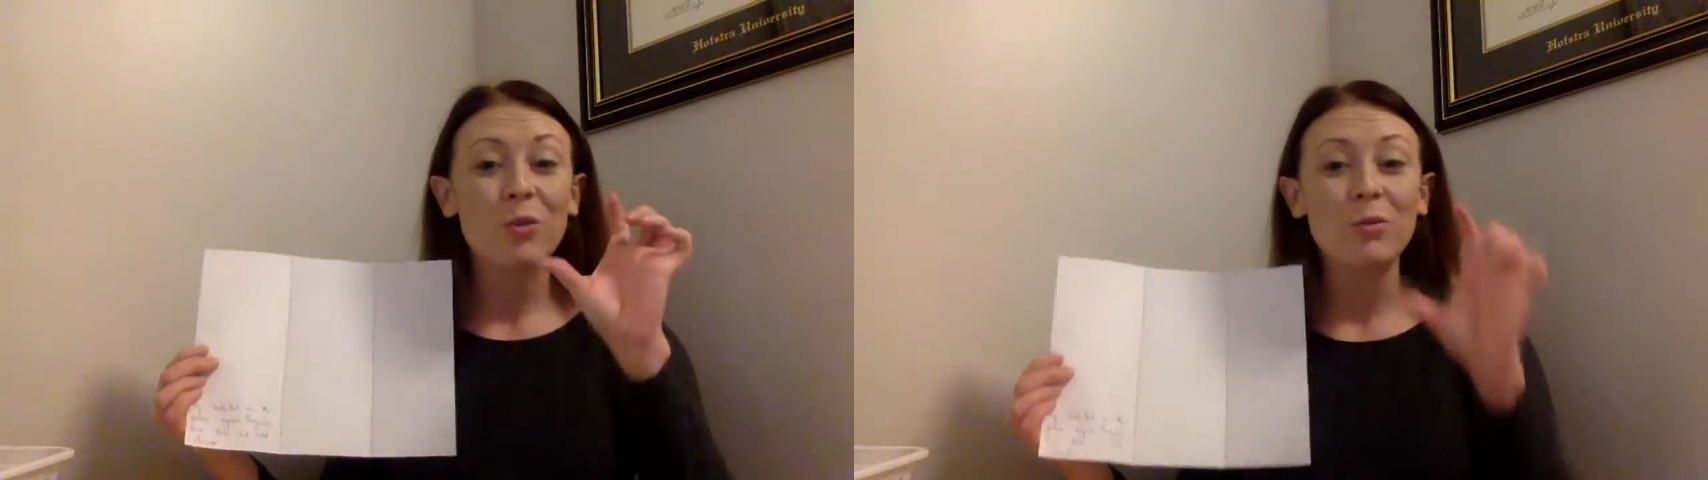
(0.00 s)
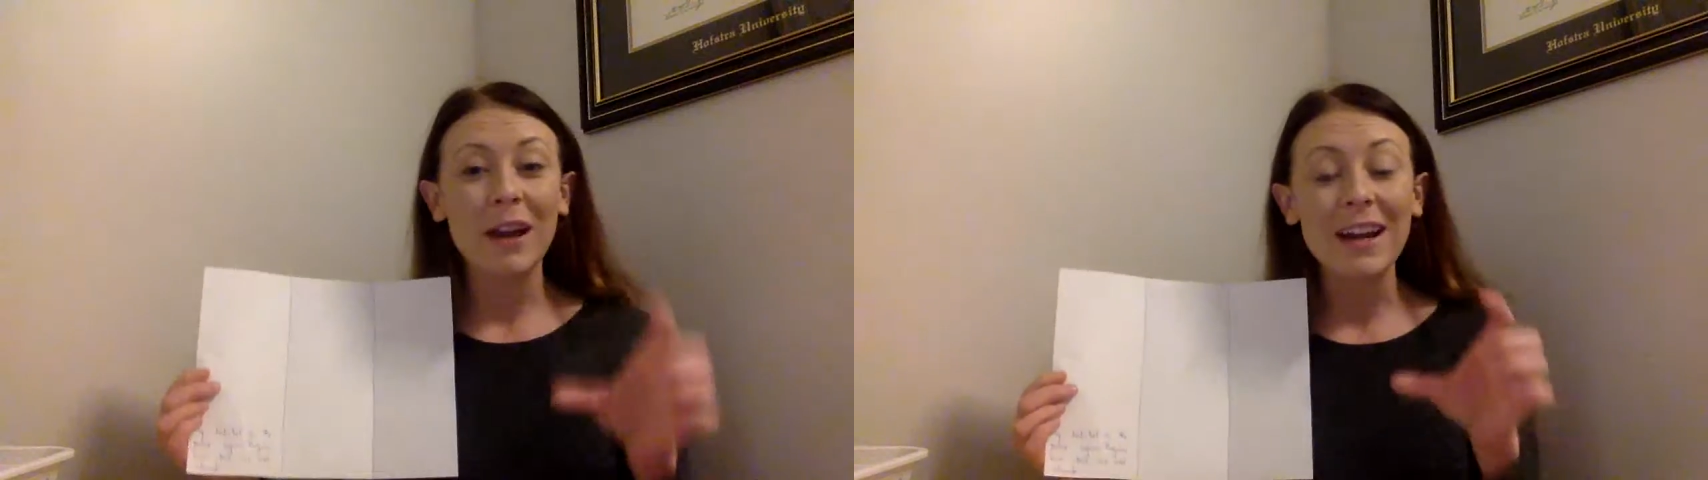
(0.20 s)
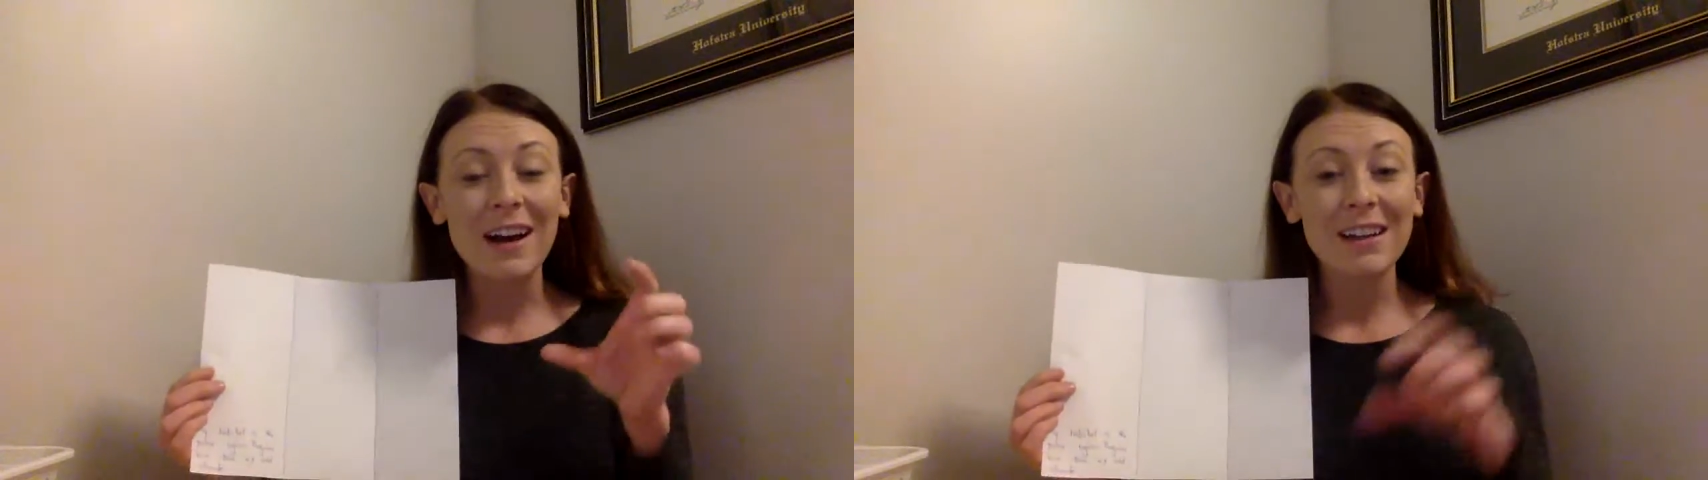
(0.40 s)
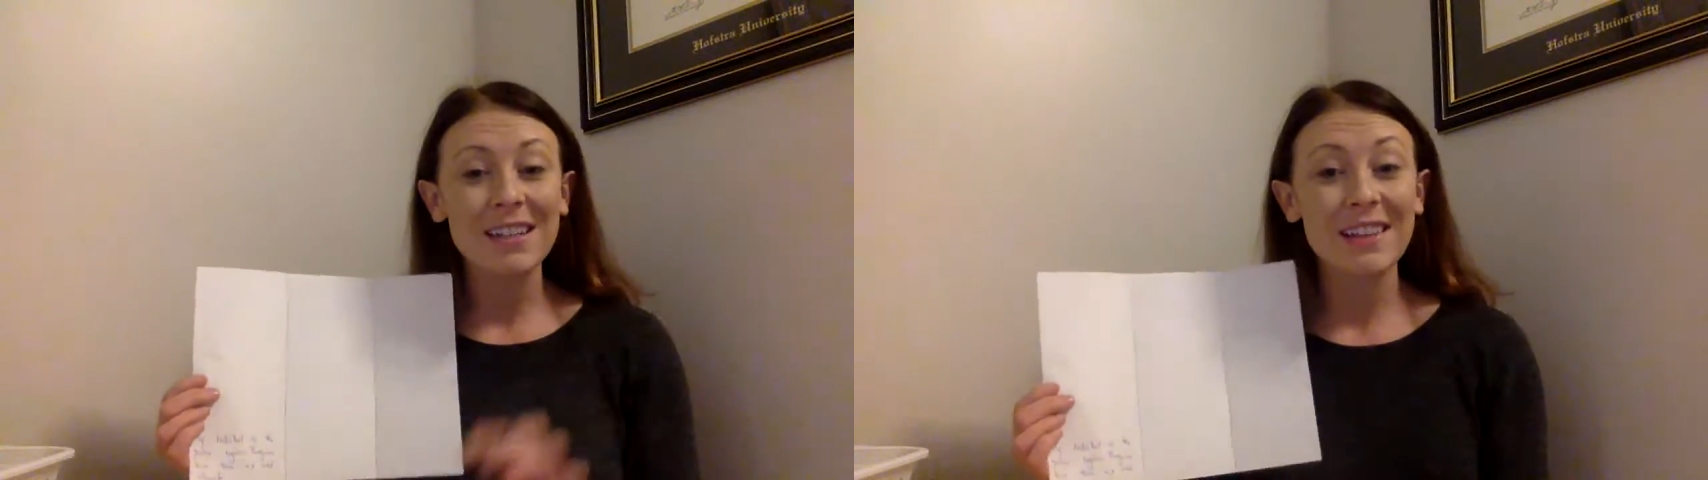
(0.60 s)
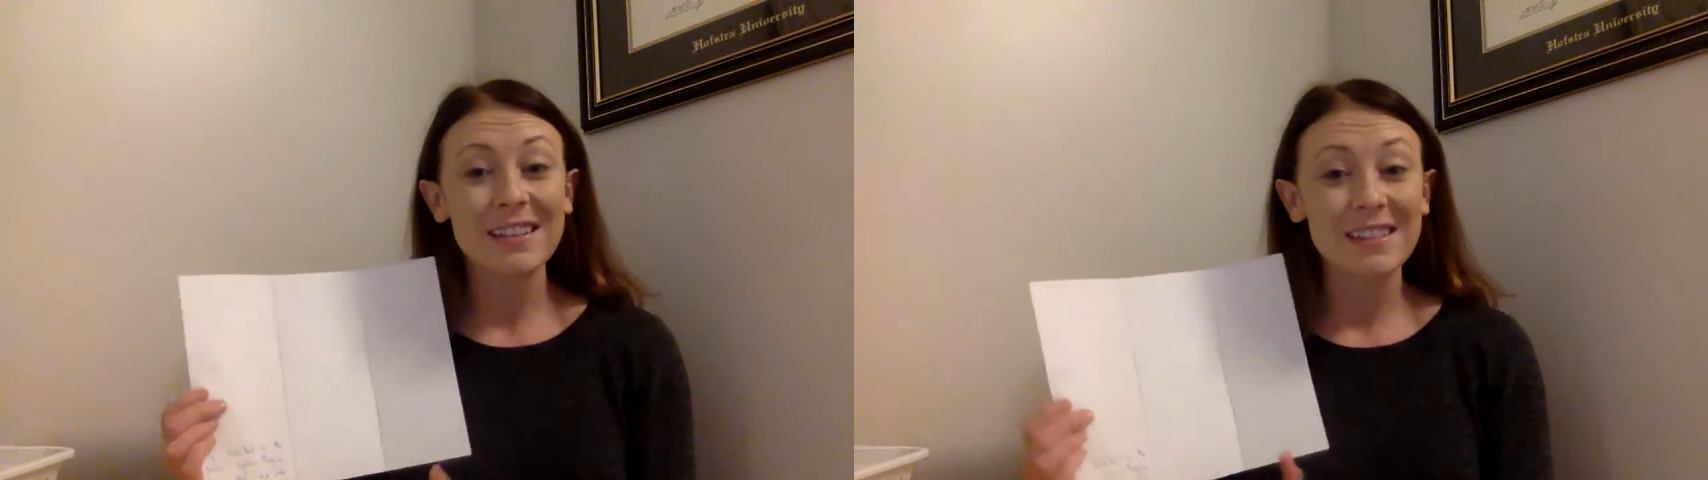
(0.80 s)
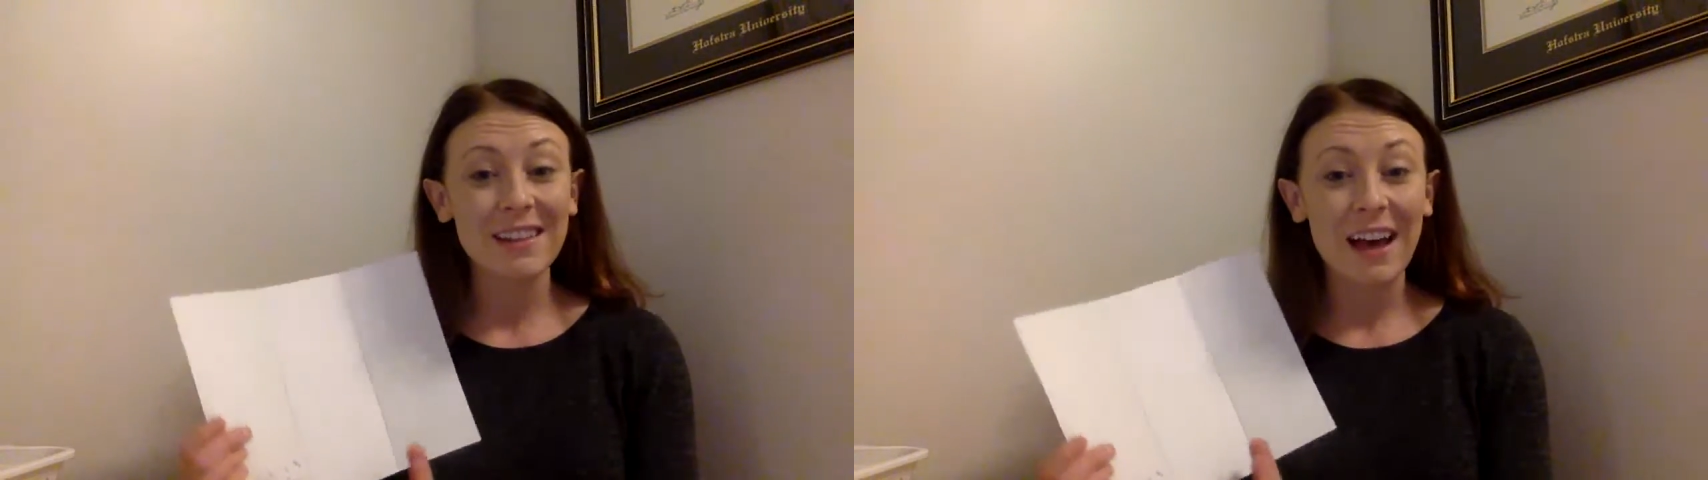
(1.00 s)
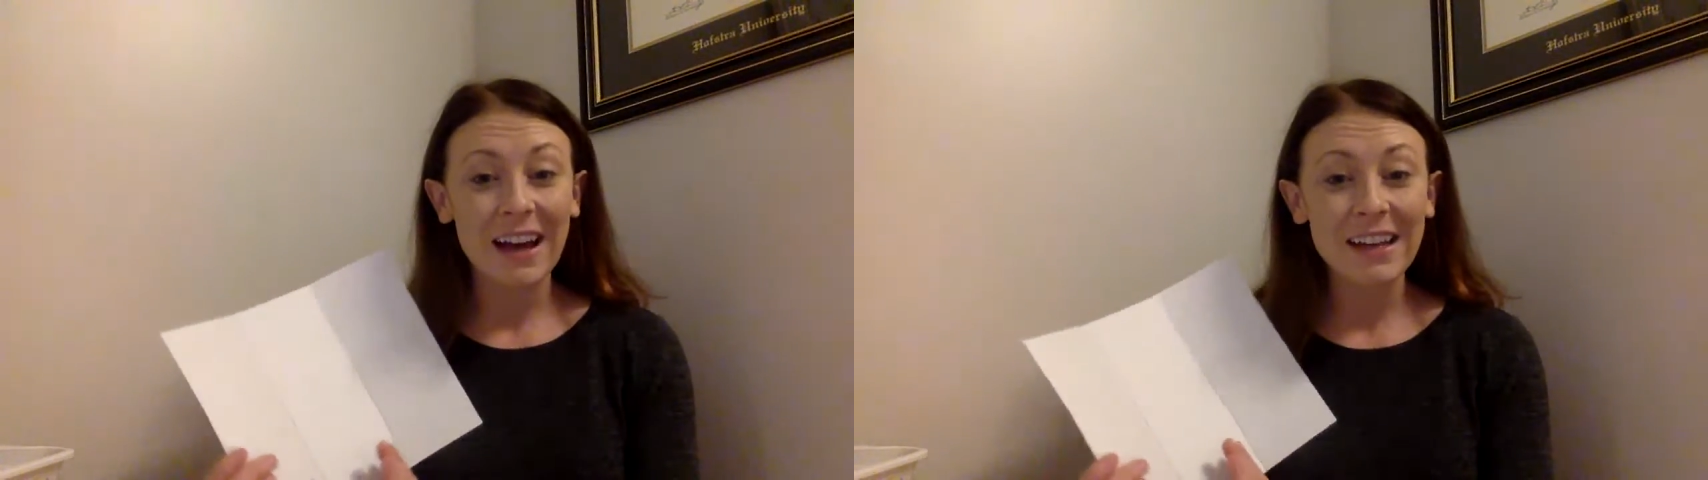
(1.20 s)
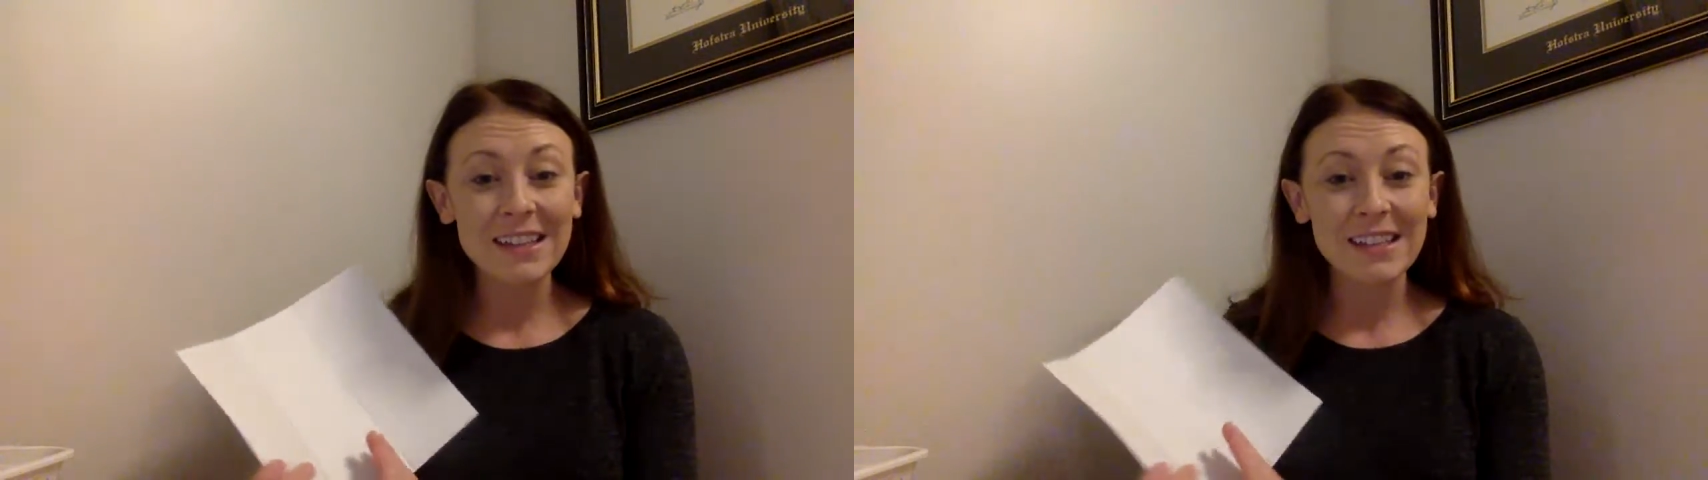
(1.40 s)
right onto the
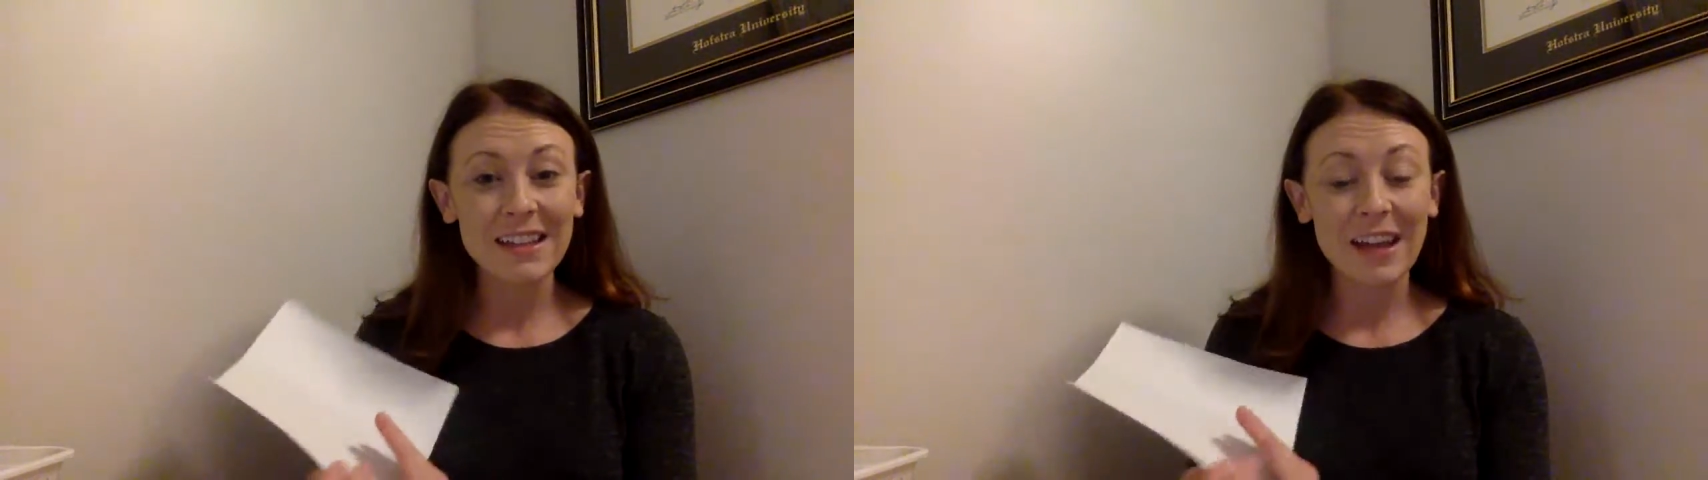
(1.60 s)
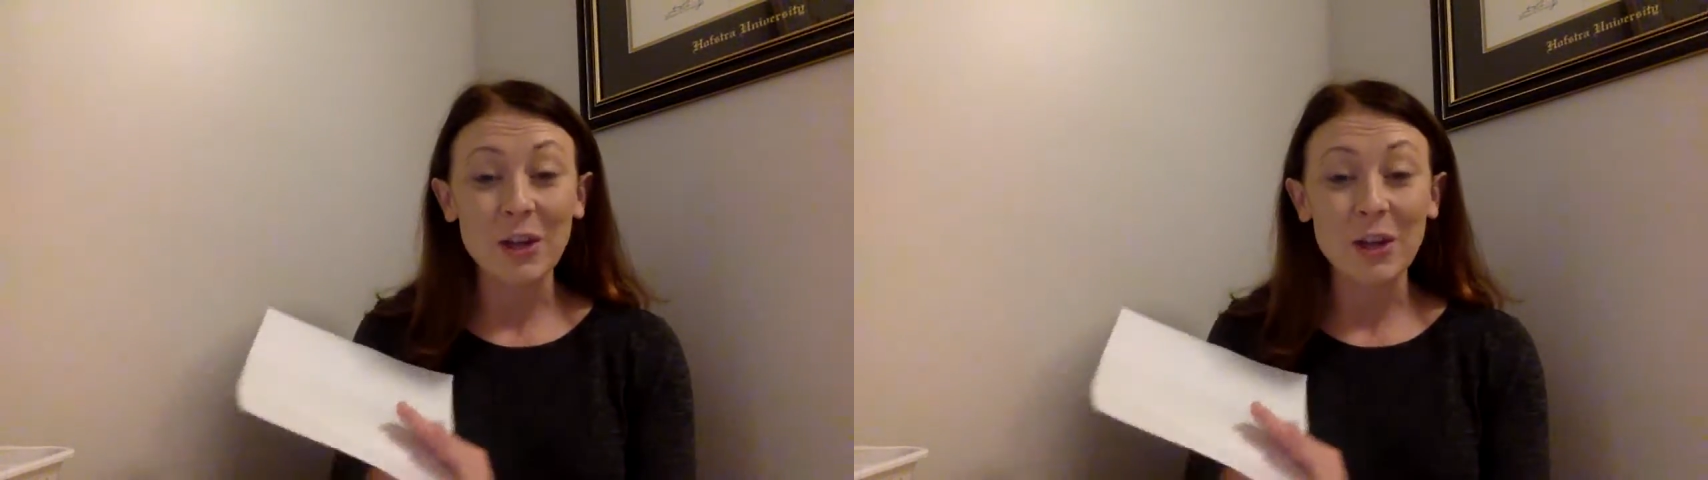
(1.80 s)
slides